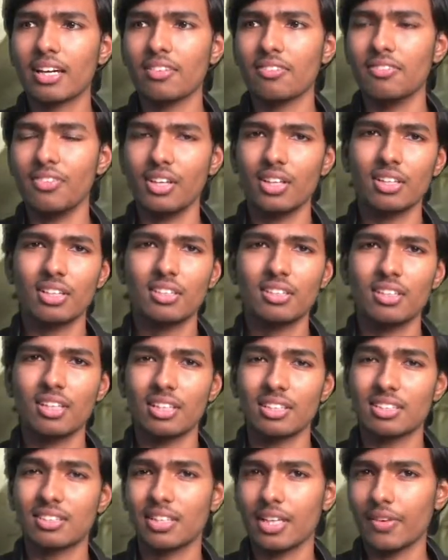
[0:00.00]
a villain, a
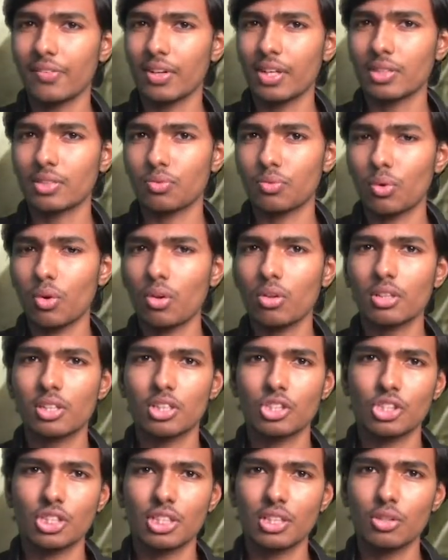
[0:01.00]
serious role, because
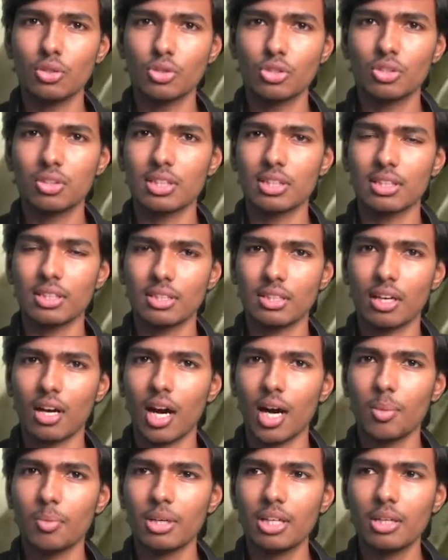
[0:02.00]
she usually does
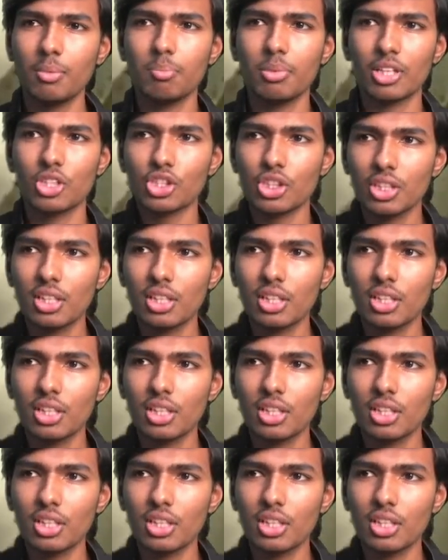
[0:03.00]
comedy, but